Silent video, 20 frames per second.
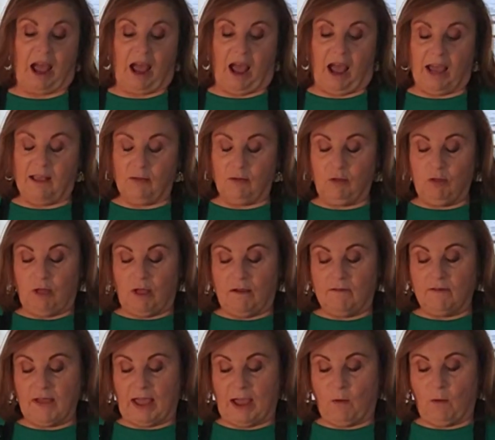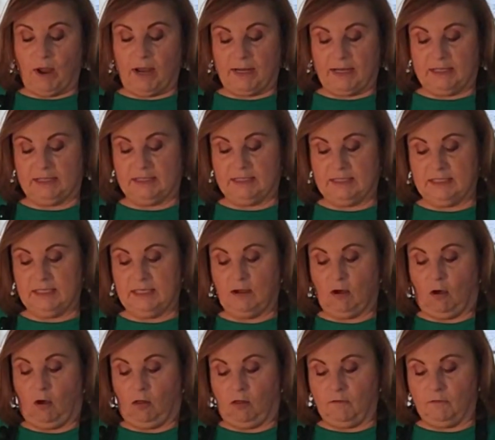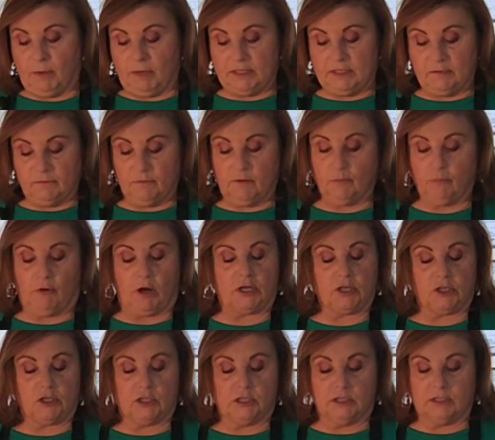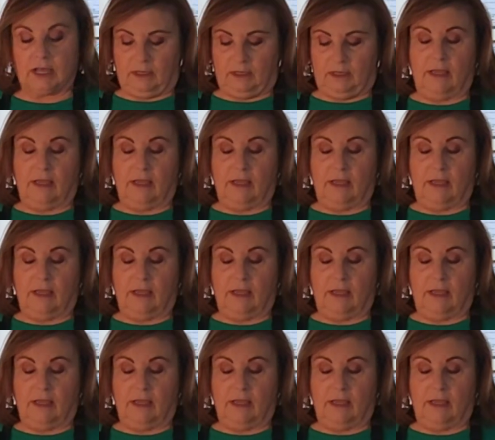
I love how I can see all of my different brushes.